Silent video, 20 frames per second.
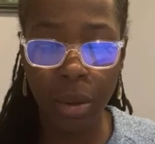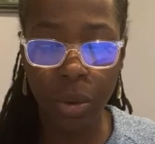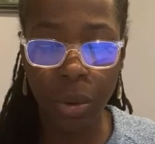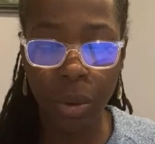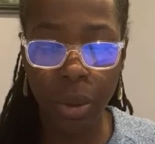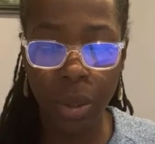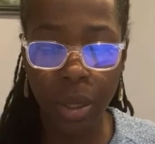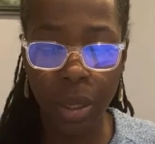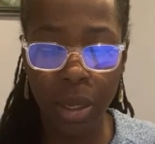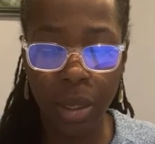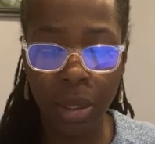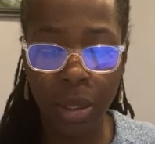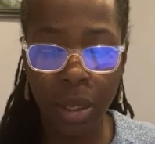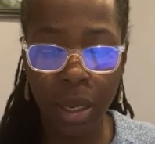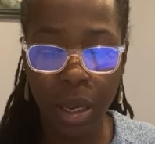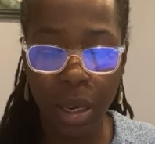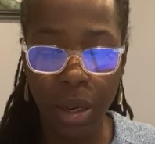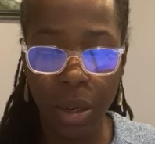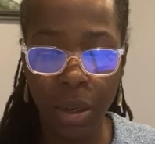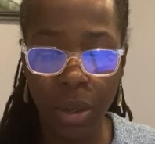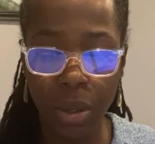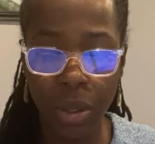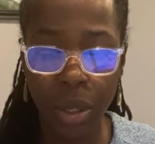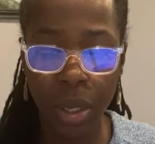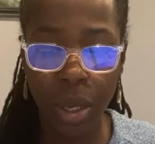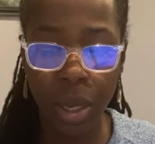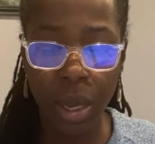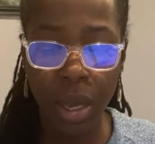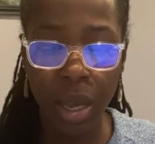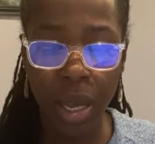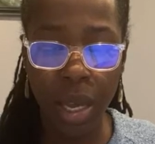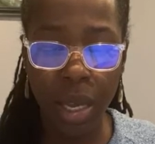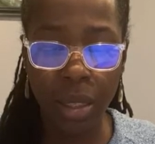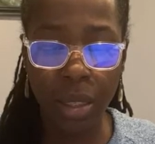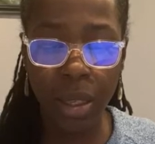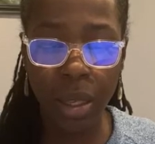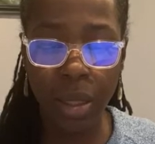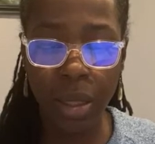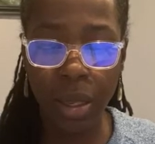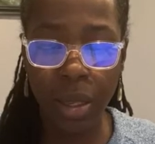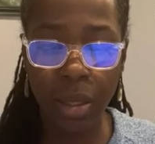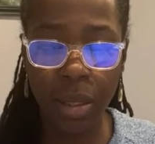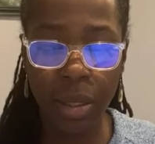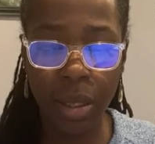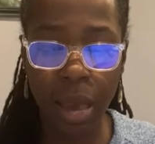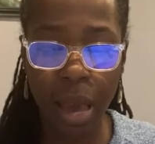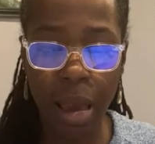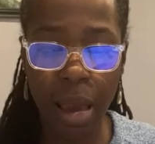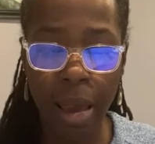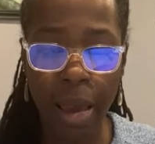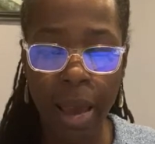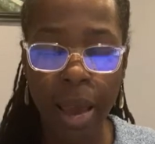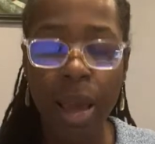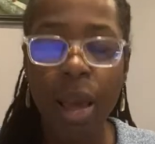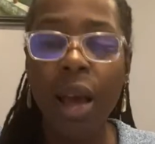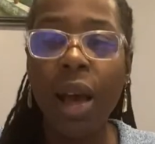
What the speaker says: or these years? And to this day,